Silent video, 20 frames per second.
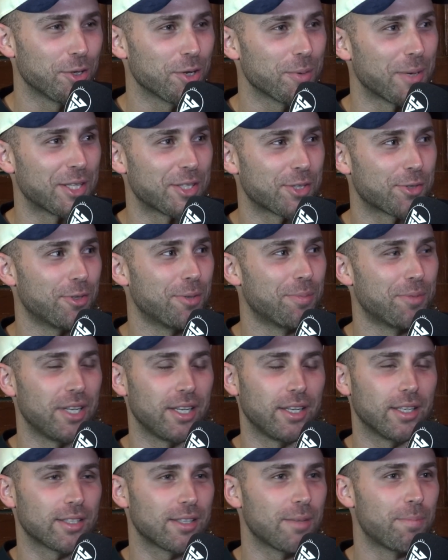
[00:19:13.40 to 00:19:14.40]
talk oh about
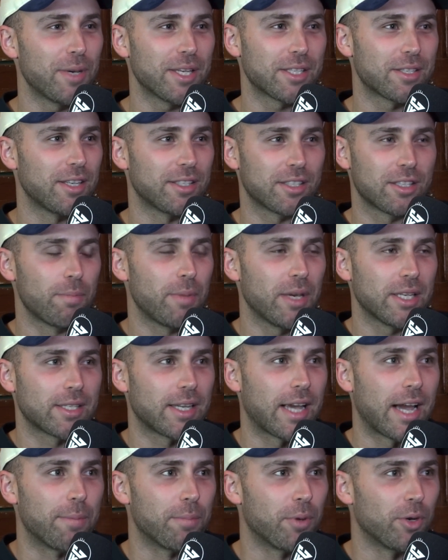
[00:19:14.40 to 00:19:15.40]
scripting. God. It's the best. It's the
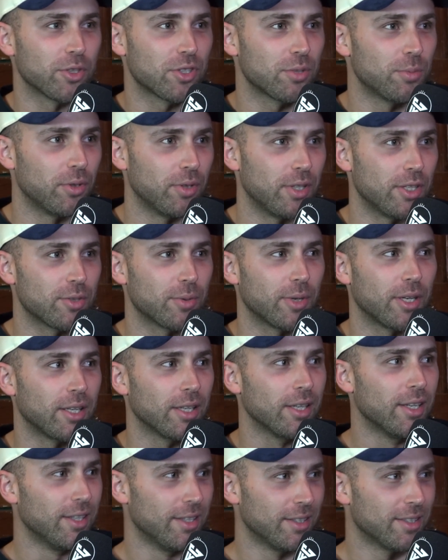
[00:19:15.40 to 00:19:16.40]
best game possible this
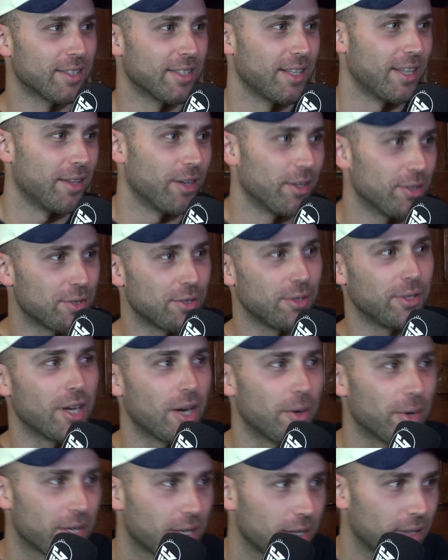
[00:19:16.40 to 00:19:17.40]
week to 100%. see those two
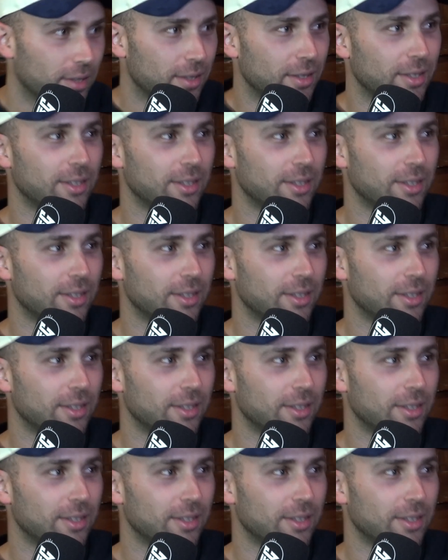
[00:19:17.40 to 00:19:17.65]
go at it.